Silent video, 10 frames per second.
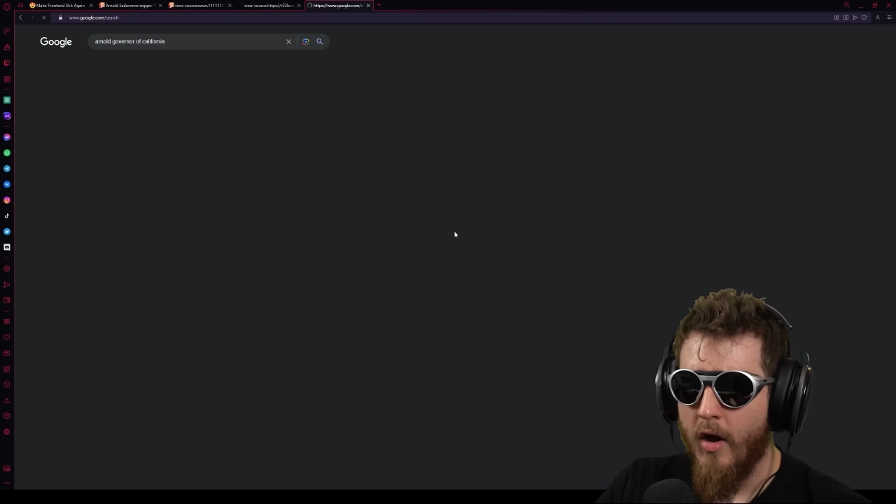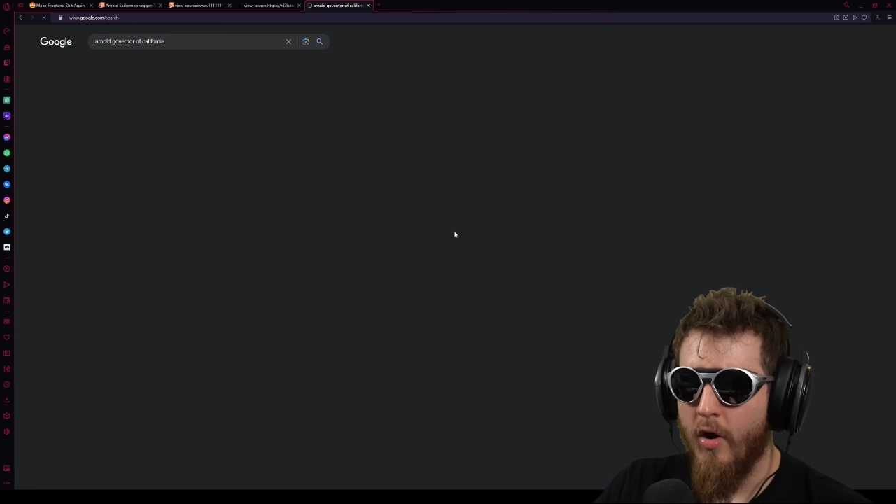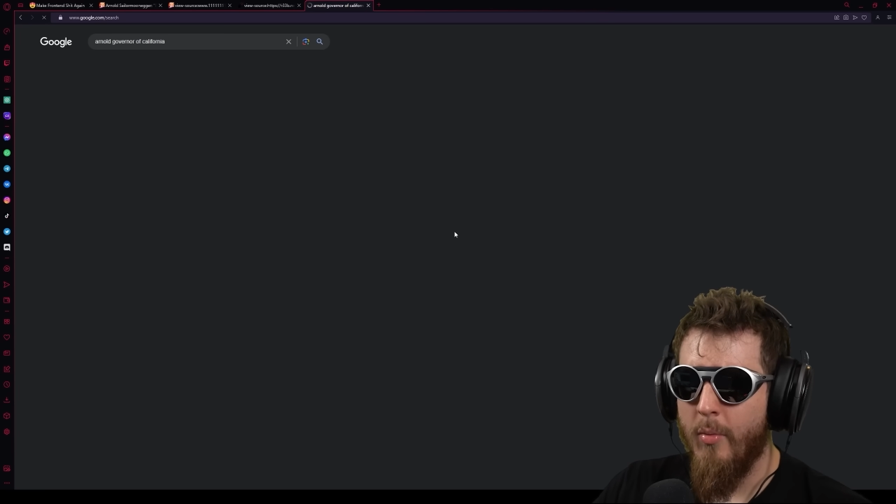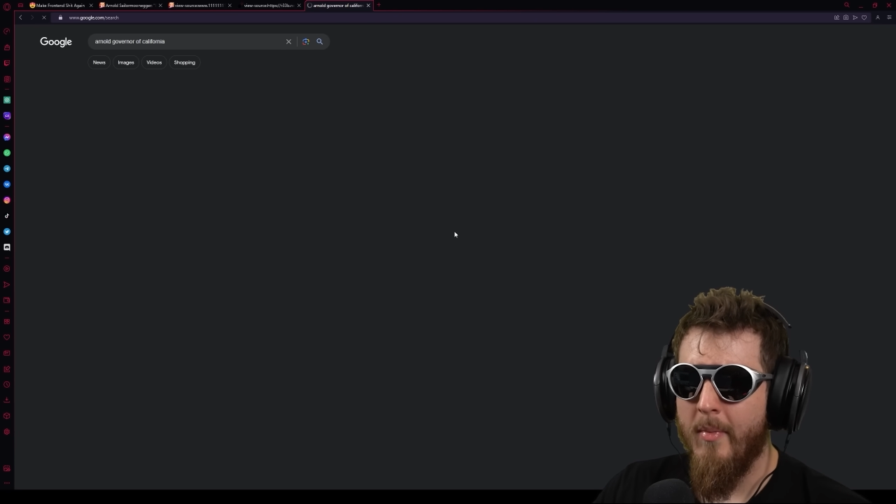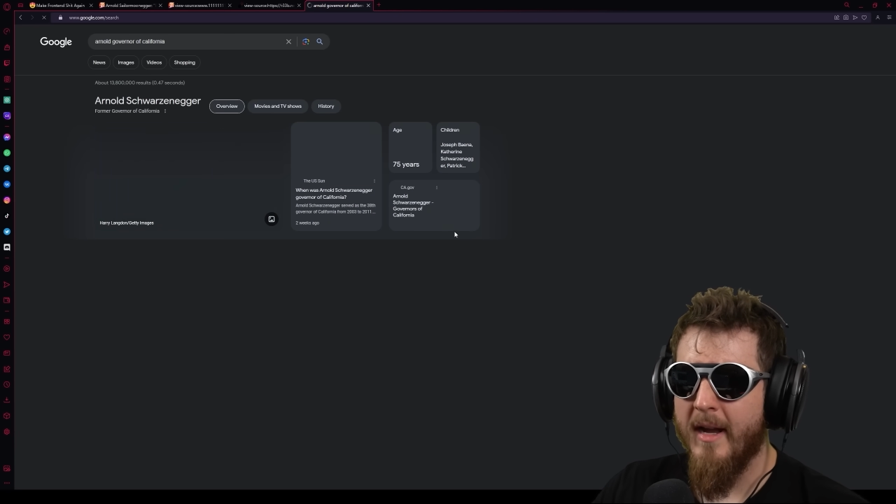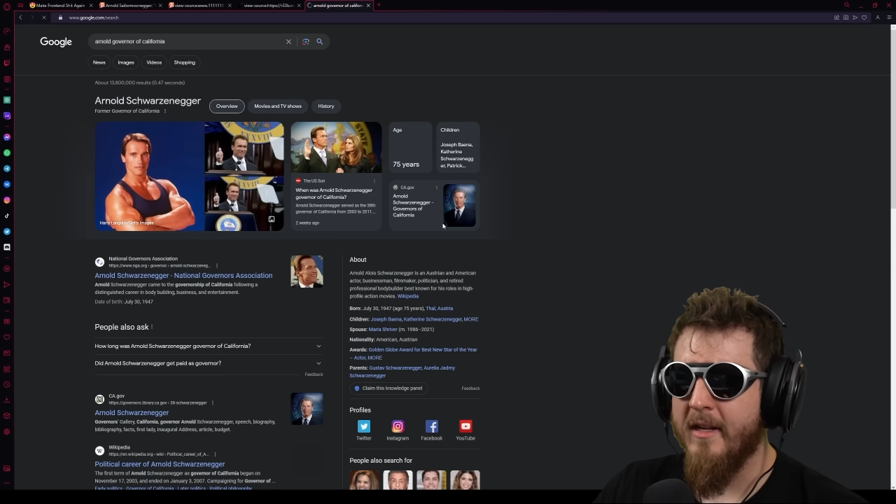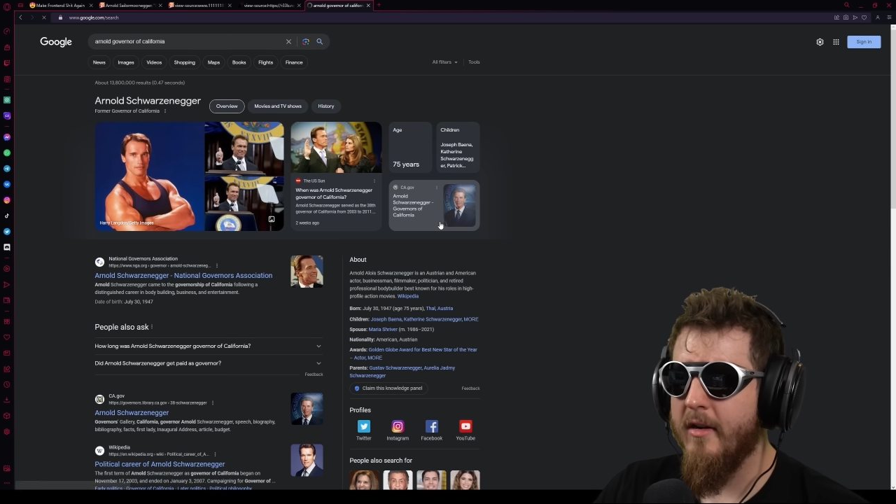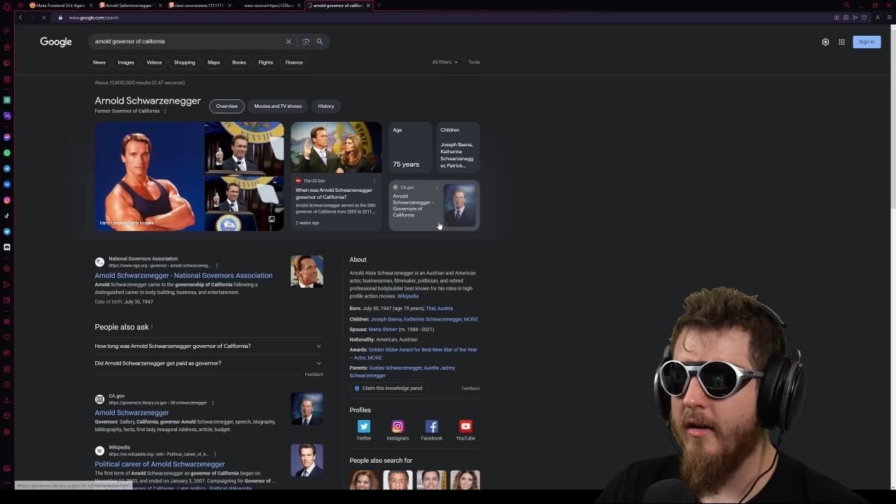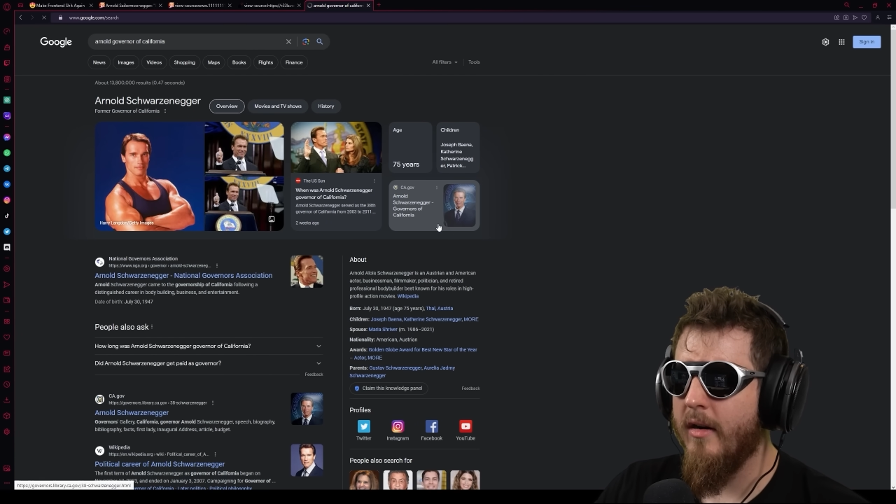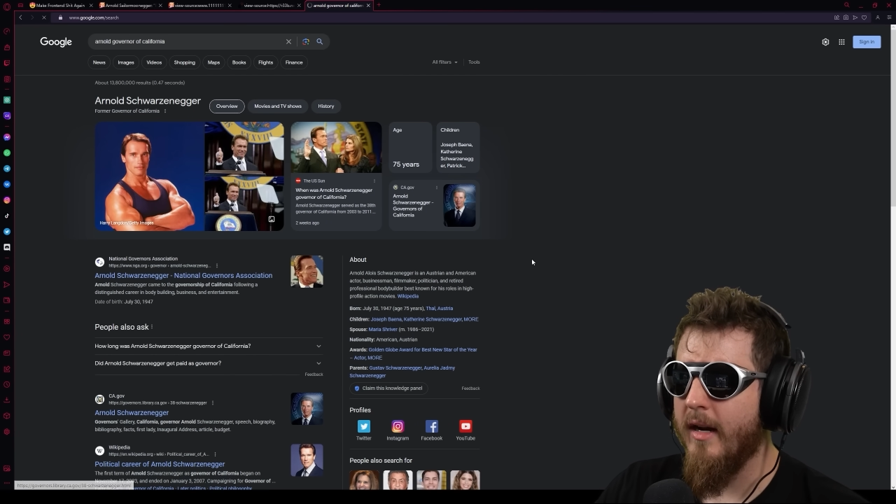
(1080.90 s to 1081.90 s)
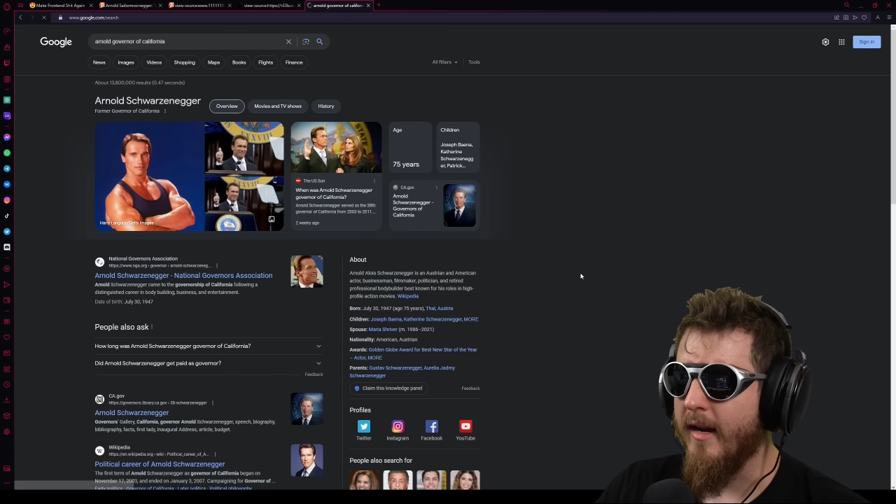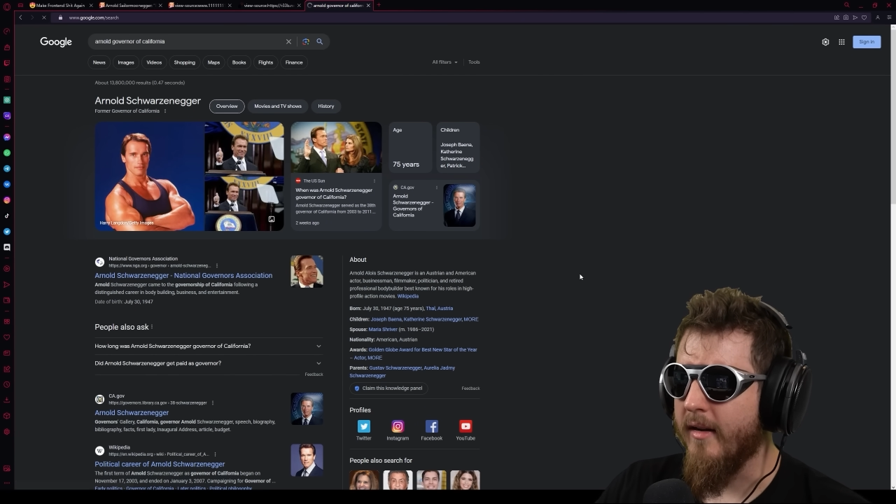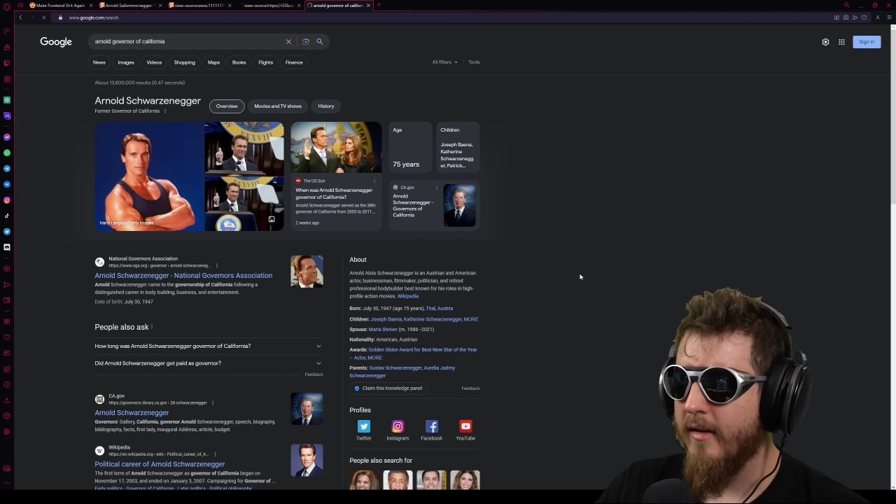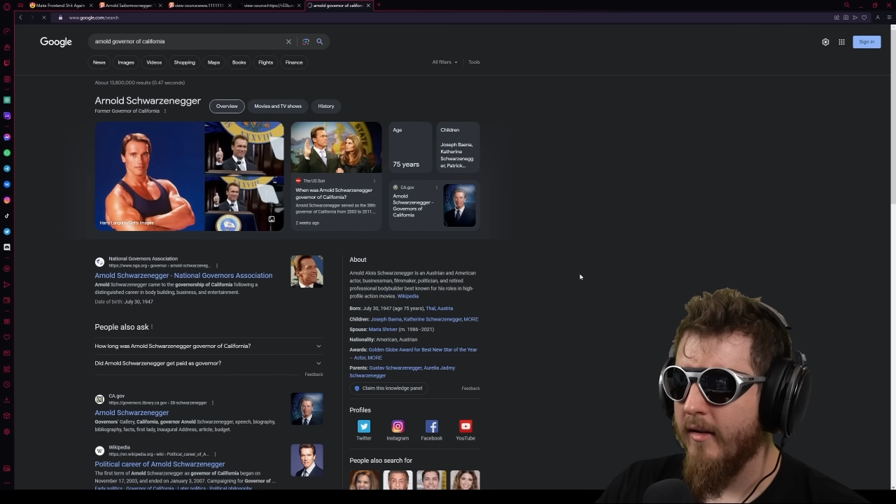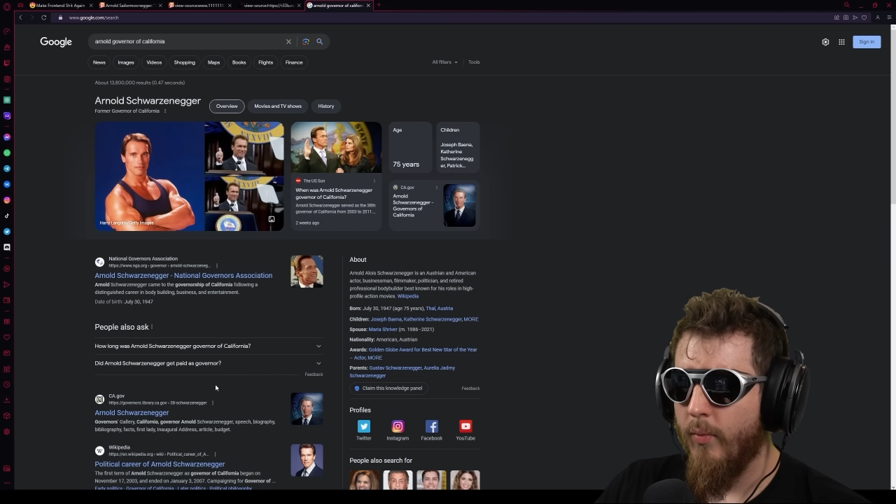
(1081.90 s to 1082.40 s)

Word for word: Oh my god.